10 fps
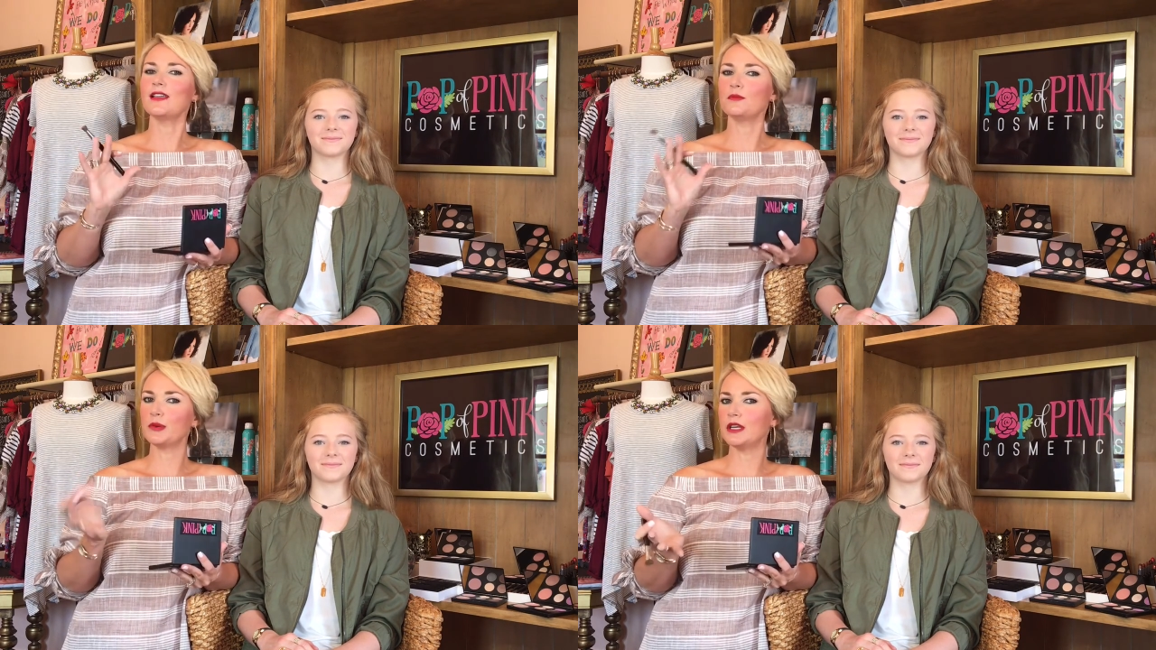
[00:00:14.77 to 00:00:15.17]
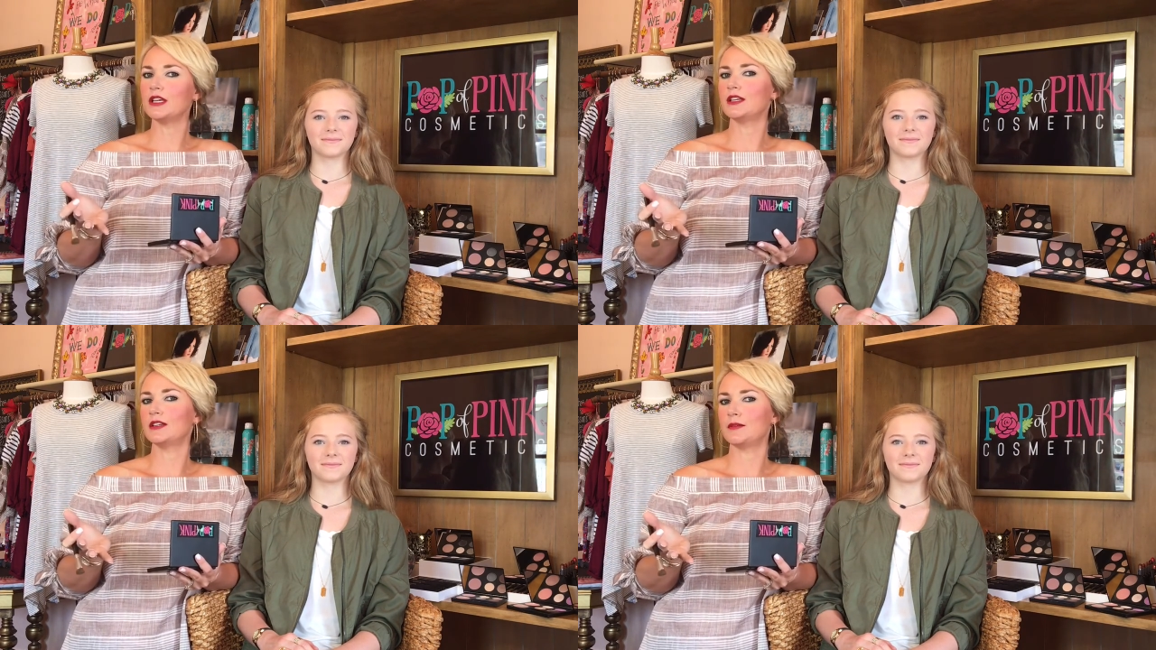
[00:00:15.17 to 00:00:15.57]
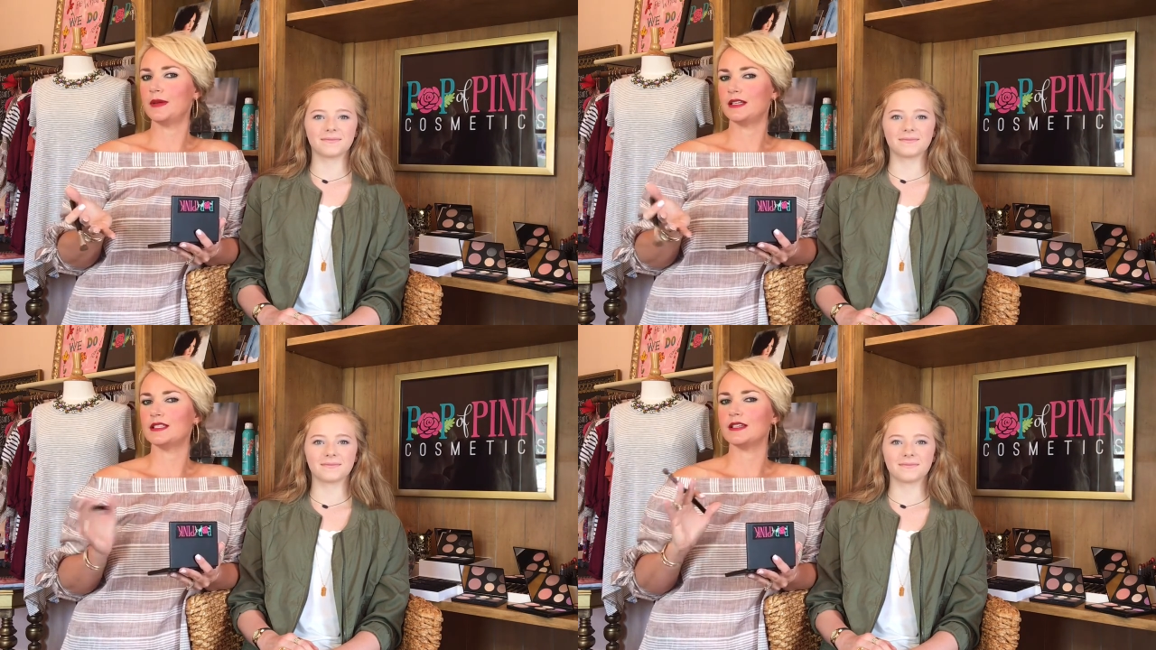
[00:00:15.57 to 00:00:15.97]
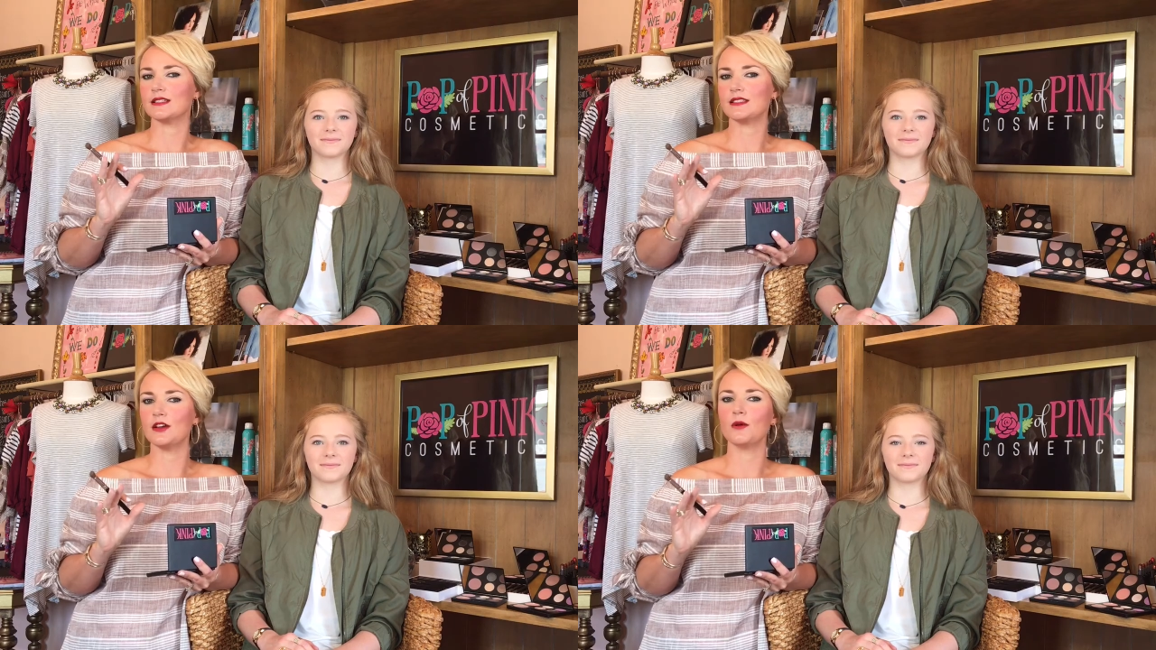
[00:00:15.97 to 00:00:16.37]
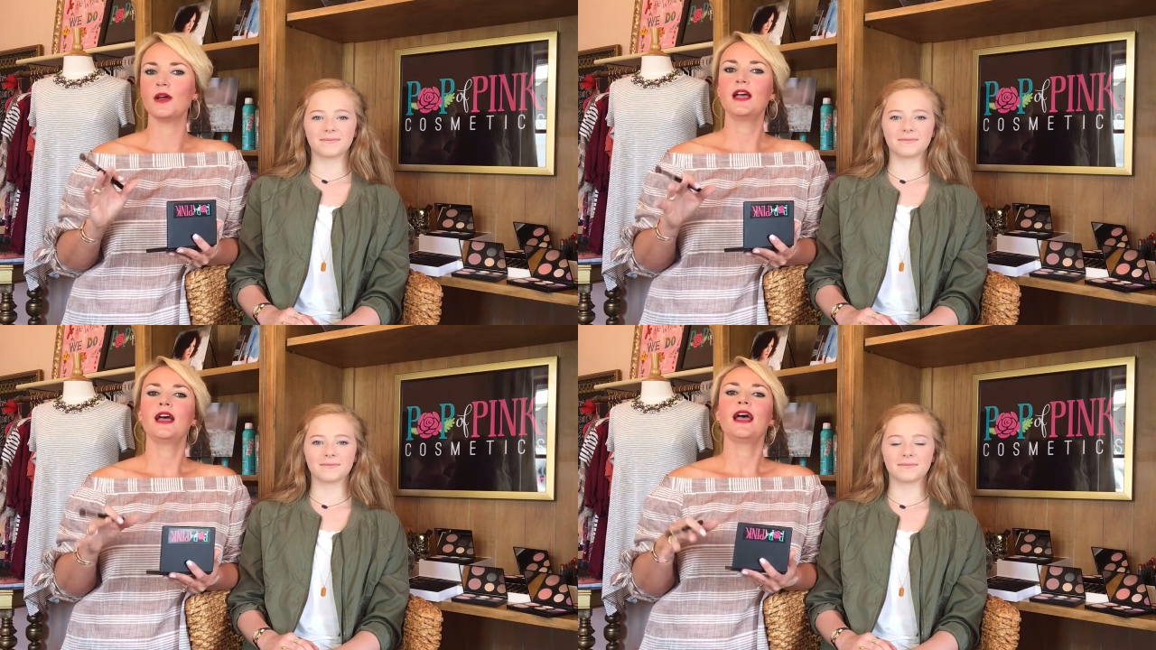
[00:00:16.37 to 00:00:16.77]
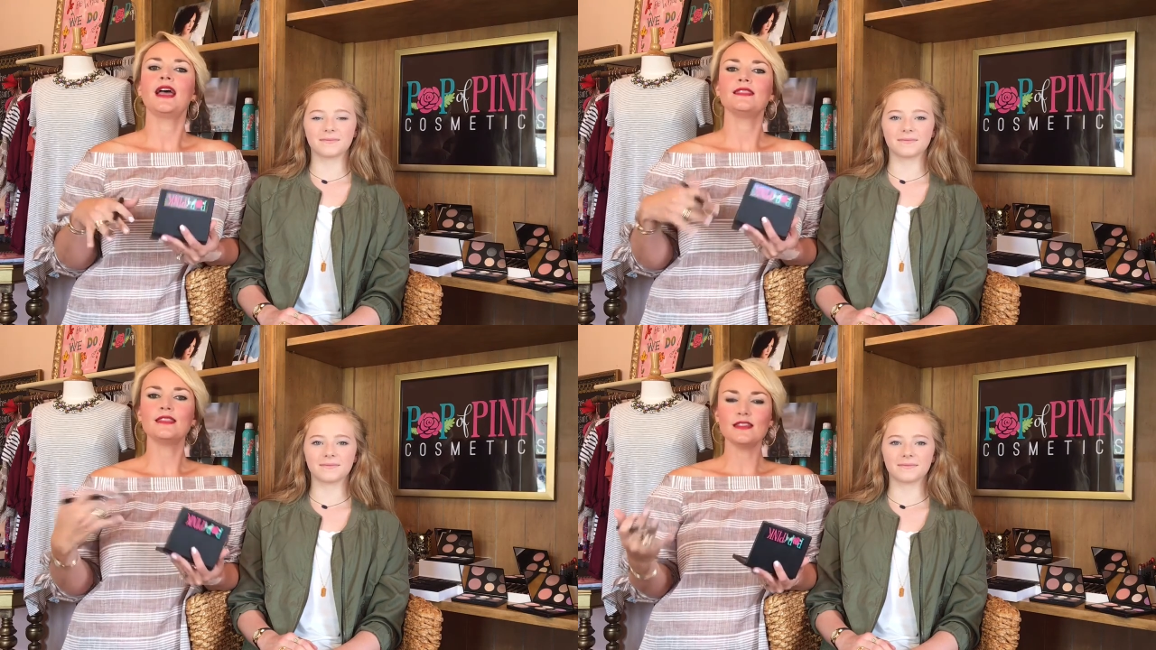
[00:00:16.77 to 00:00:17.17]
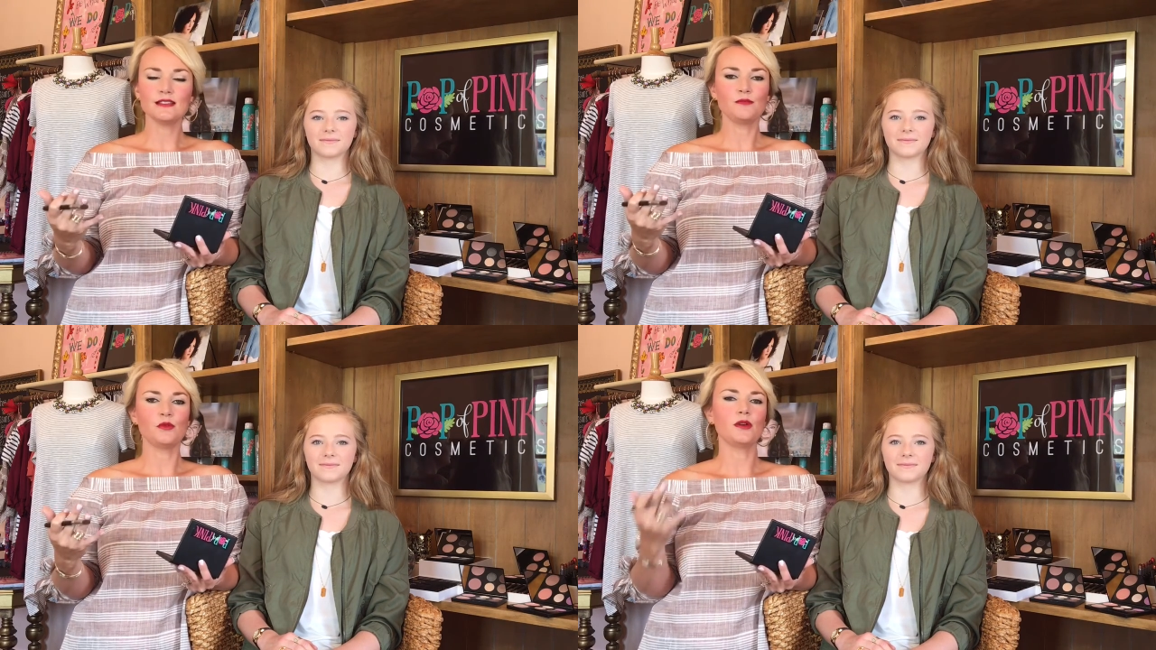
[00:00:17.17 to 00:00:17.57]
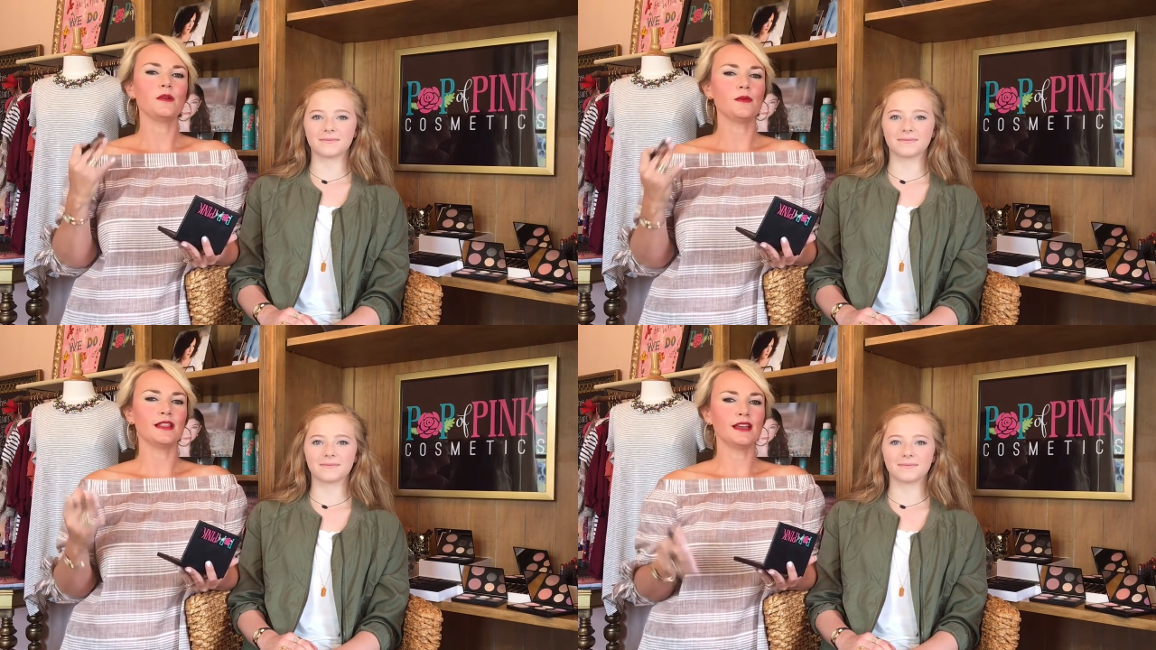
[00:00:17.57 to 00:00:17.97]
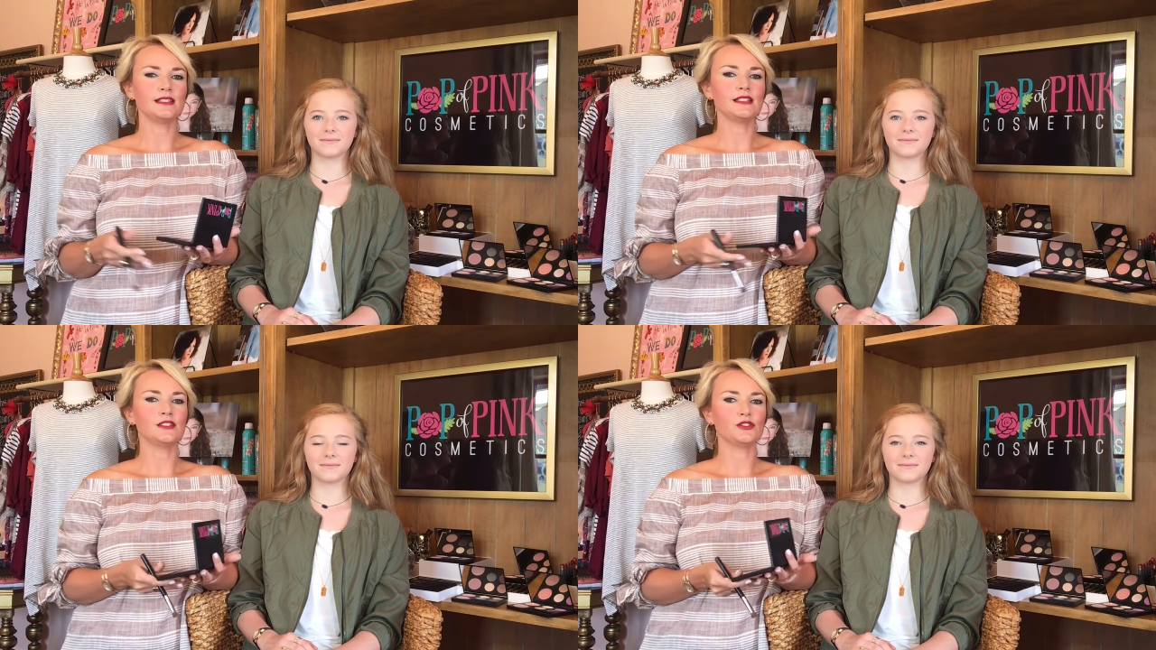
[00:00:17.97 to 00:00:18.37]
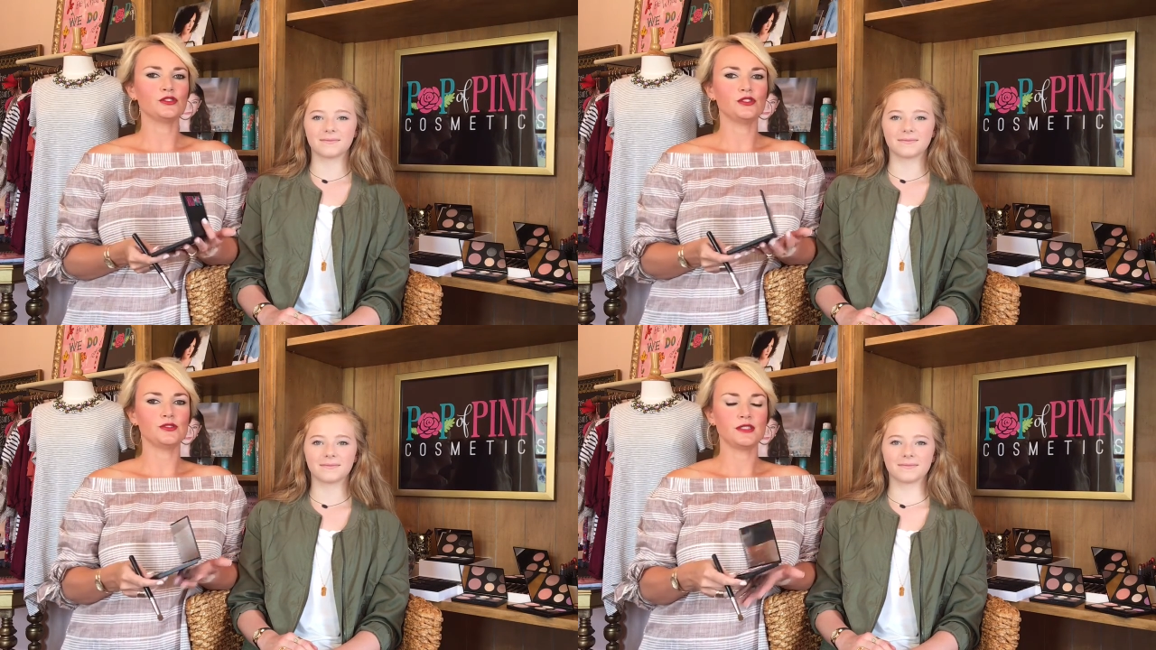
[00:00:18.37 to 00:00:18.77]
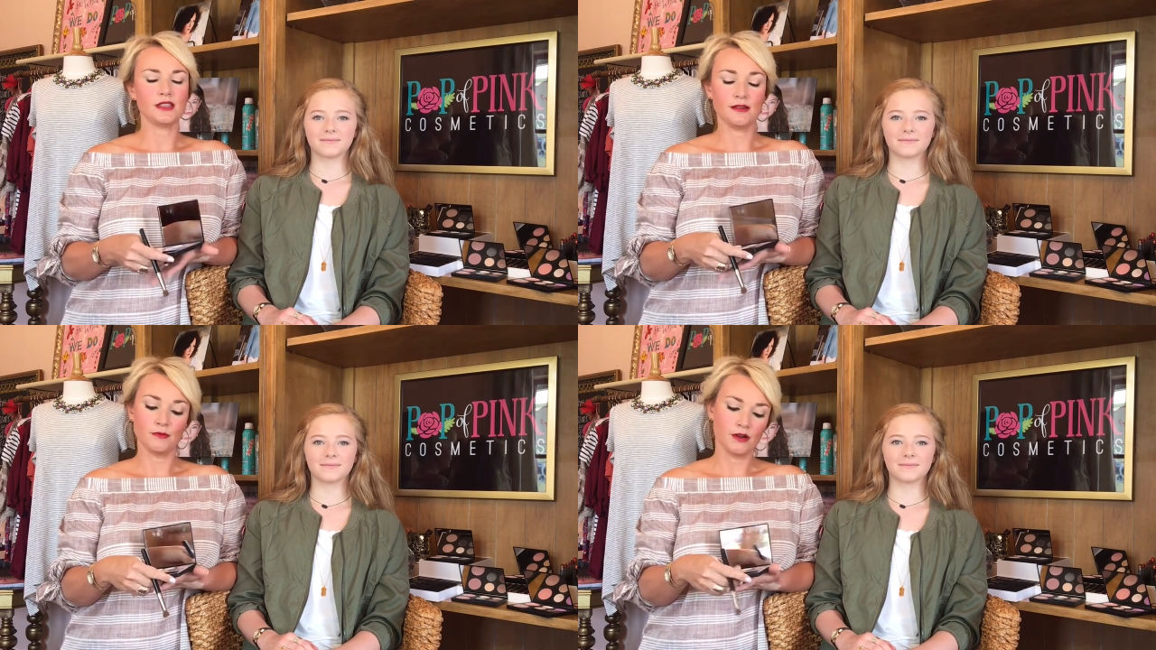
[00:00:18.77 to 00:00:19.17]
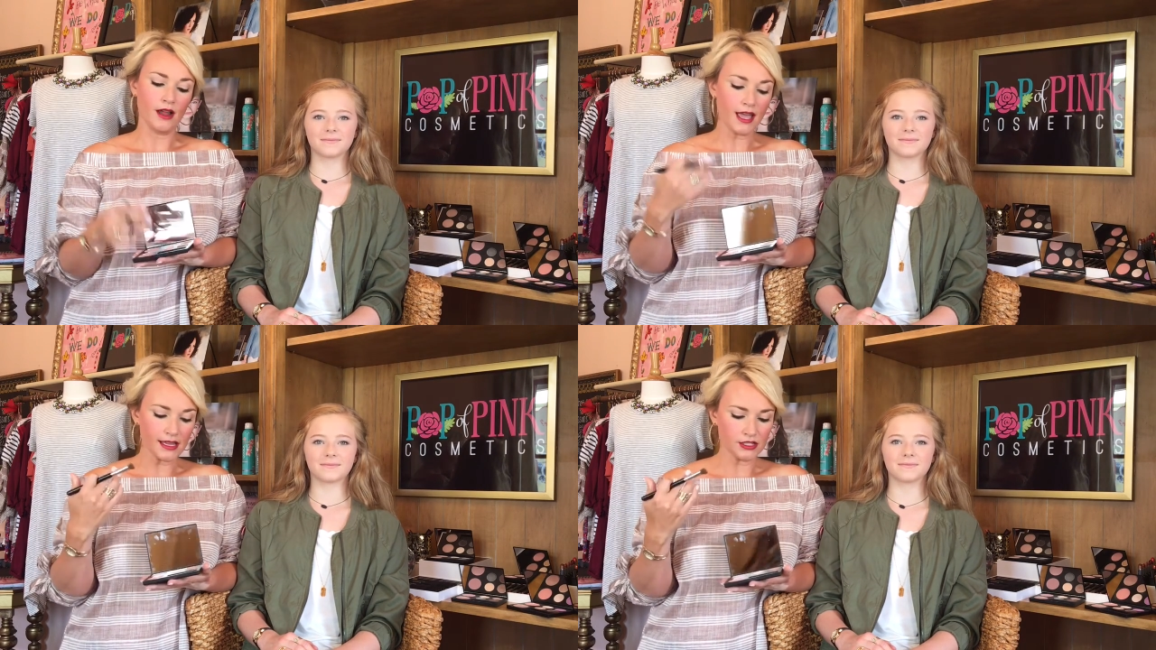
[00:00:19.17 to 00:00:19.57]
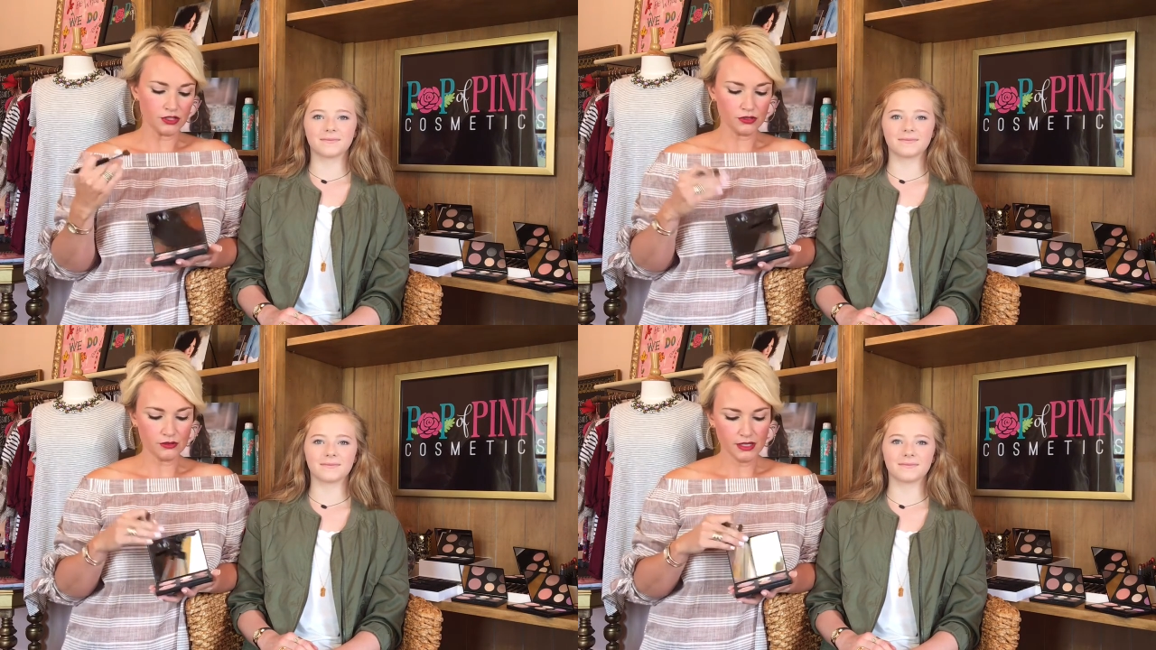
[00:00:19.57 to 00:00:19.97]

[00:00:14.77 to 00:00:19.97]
Speaker 1: gotten pretty good at her basics. So at this point, we like to introduce them, or I do,